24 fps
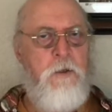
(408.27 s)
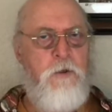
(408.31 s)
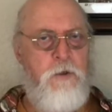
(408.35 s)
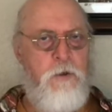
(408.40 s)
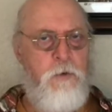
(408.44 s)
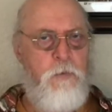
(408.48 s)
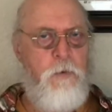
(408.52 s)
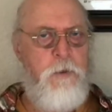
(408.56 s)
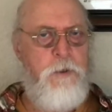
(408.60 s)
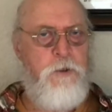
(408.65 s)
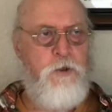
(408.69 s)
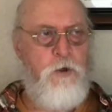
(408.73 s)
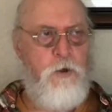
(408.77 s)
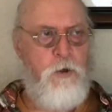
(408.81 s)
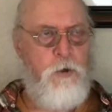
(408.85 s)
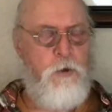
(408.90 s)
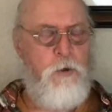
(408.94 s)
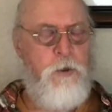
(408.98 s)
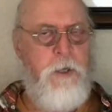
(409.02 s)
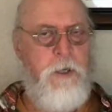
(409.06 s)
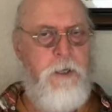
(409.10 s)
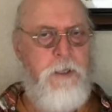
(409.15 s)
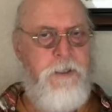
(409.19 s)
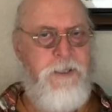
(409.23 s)
to
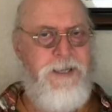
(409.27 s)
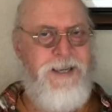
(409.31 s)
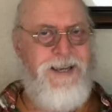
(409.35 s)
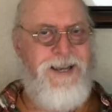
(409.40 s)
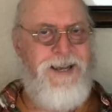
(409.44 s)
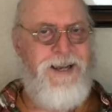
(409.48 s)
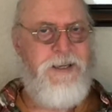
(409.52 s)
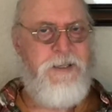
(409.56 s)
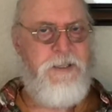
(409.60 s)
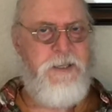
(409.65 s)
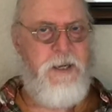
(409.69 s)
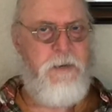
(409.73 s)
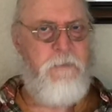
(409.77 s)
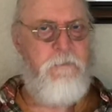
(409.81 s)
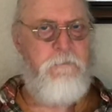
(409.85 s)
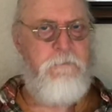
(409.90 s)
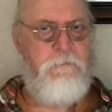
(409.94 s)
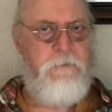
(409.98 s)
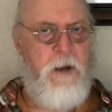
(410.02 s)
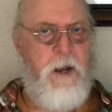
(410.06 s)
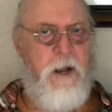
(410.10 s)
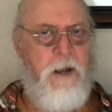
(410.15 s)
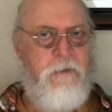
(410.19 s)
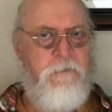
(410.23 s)
return a
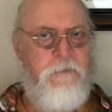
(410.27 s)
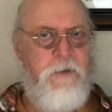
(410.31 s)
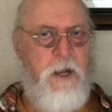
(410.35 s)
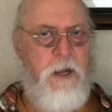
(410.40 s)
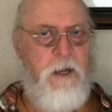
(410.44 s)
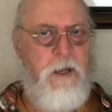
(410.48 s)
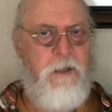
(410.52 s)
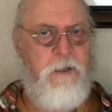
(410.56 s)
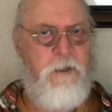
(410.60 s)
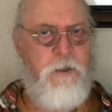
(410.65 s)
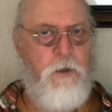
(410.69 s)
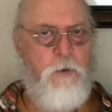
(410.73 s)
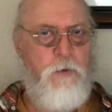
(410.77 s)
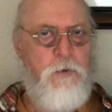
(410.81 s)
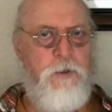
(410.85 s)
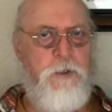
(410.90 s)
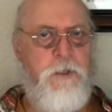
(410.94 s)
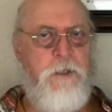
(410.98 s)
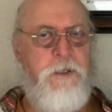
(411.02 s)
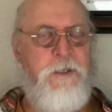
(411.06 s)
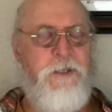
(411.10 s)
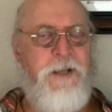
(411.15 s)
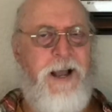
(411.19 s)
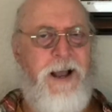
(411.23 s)
DSM-5
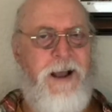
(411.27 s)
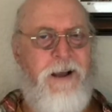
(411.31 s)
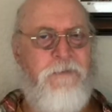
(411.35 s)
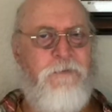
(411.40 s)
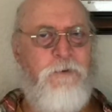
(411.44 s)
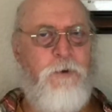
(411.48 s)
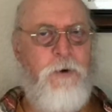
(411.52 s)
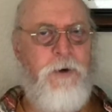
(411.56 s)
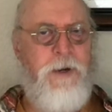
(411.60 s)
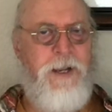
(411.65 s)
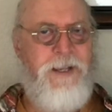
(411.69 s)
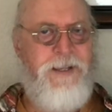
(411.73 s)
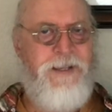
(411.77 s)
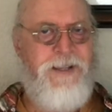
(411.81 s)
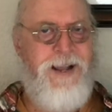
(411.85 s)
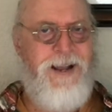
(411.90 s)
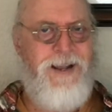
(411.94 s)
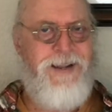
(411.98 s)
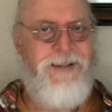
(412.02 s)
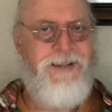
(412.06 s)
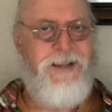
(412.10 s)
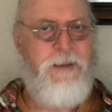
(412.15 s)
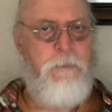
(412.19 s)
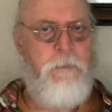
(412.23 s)
diagnosis after a
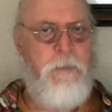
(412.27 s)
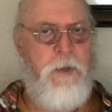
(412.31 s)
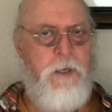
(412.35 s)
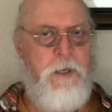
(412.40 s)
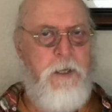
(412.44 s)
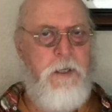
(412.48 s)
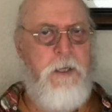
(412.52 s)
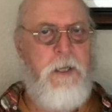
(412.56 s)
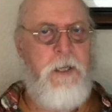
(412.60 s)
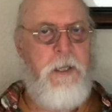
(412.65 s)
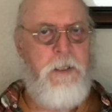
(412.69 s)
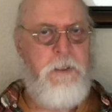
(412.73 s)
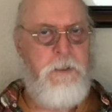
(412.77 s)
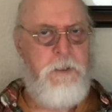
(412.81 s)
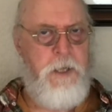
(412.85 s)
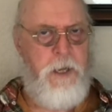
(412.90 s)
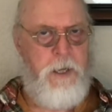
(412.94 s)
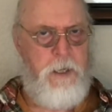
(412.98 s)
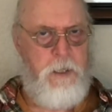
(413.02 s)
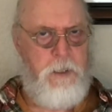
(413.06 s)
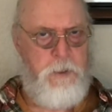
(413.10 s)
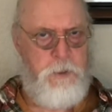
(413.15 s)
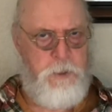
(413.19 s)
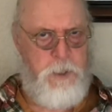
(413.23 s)
90-minute
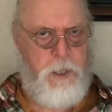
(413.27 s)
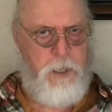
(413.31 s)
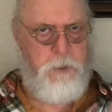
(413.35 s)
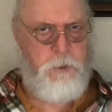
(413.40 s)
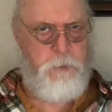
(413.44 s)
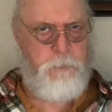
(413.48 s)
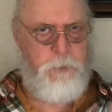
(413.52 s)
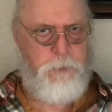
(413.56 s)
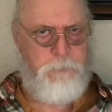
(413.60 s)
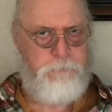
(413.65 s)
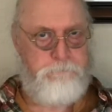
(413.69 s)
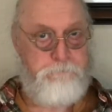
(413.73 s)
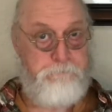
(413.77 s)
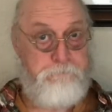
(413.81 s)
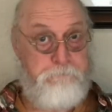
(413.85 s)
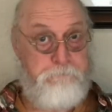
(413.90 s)
intake assessment.